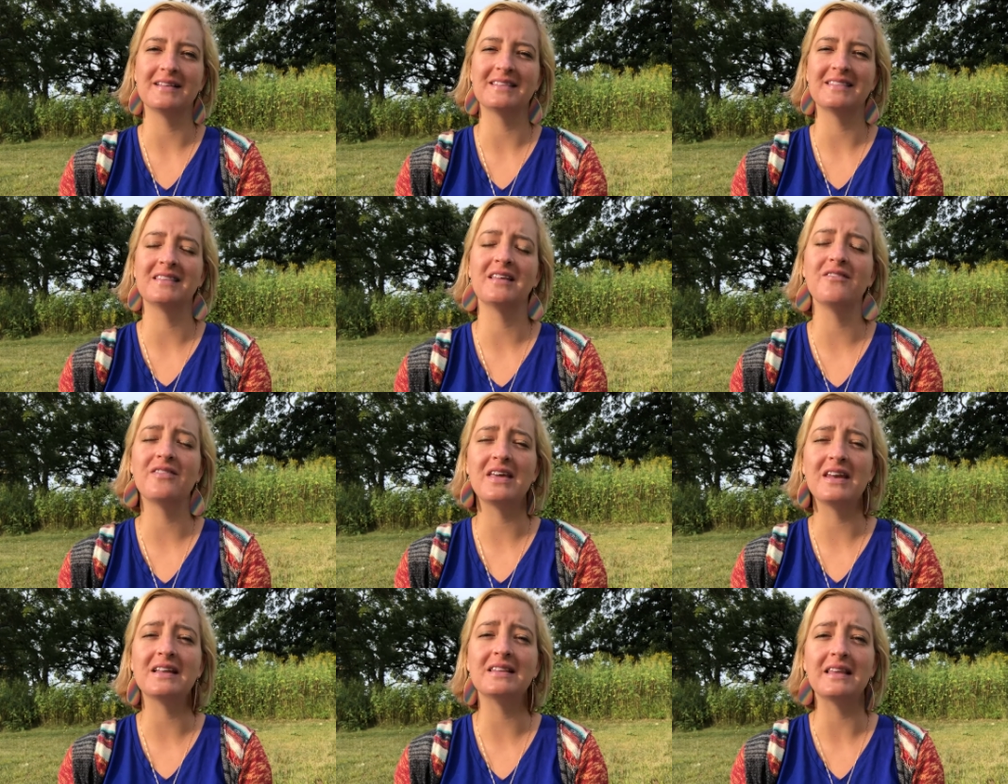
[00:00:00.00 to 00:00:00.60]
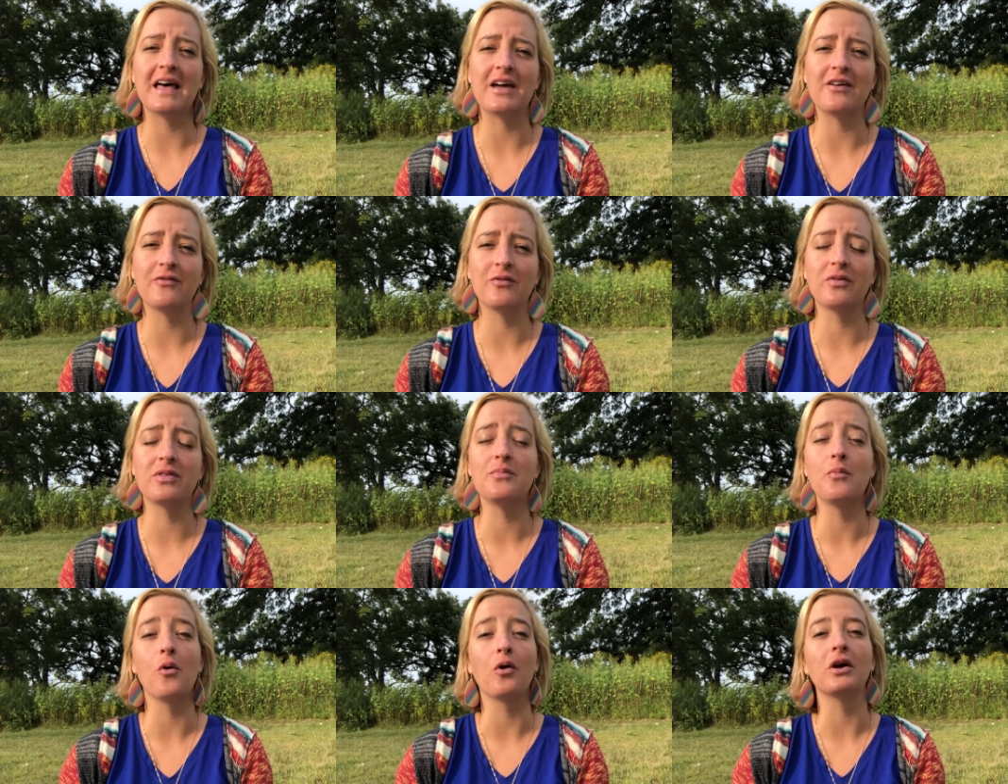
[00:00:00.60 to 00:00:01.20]
living a life
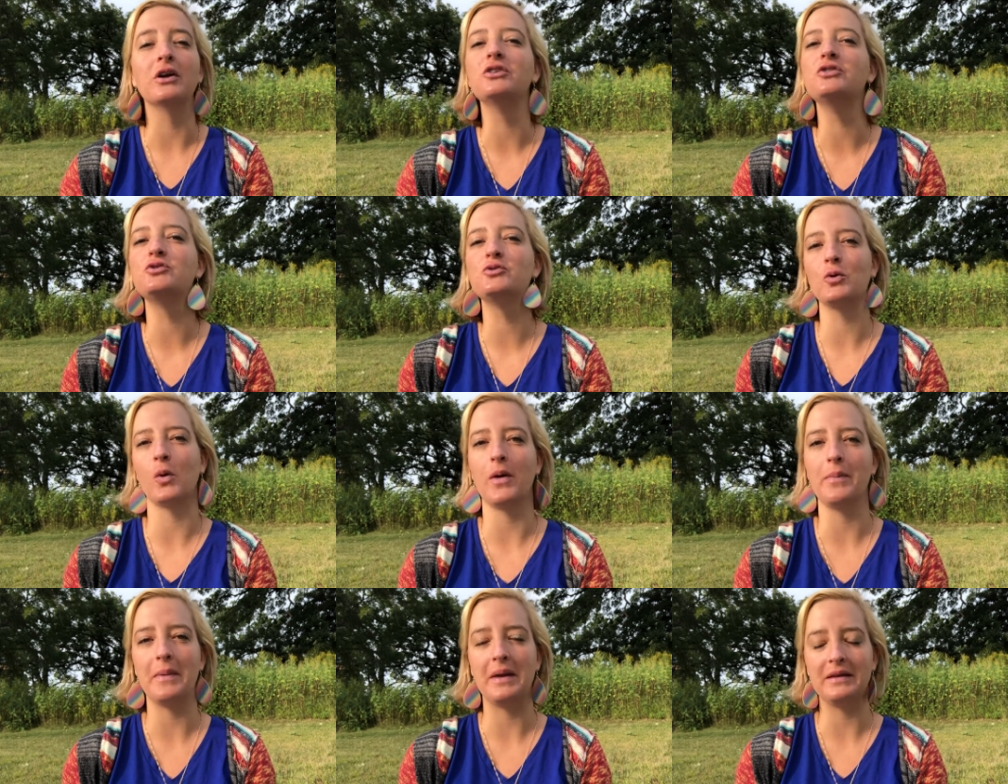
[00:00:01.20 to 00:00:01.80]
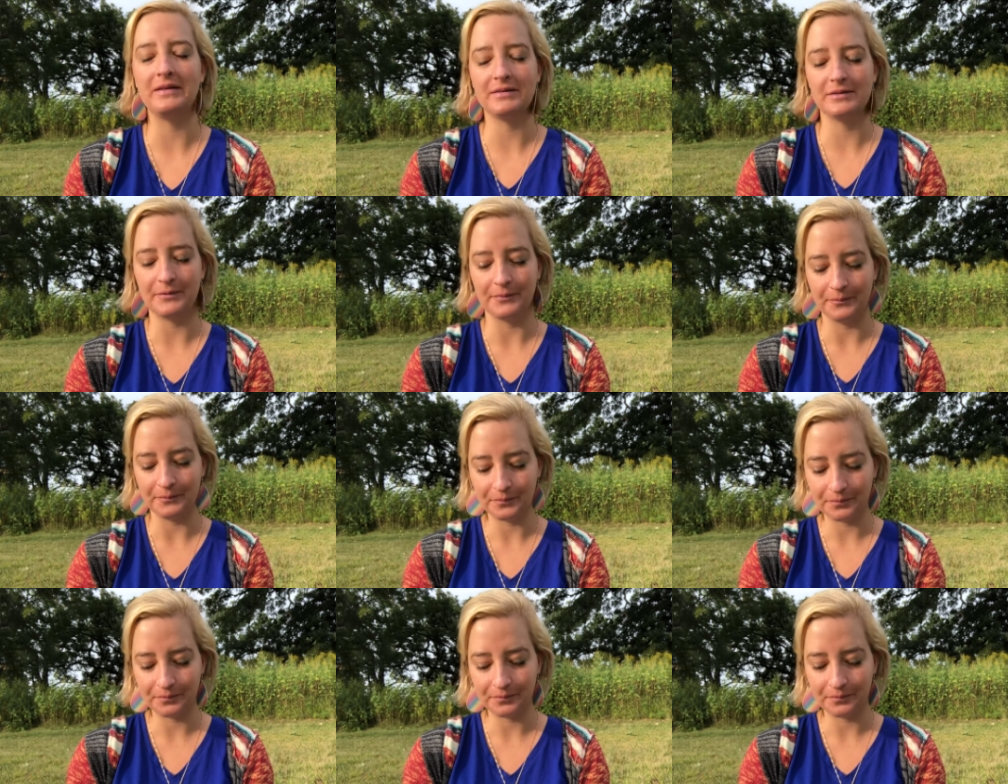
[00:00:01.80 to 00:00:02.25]
with more enjoyment.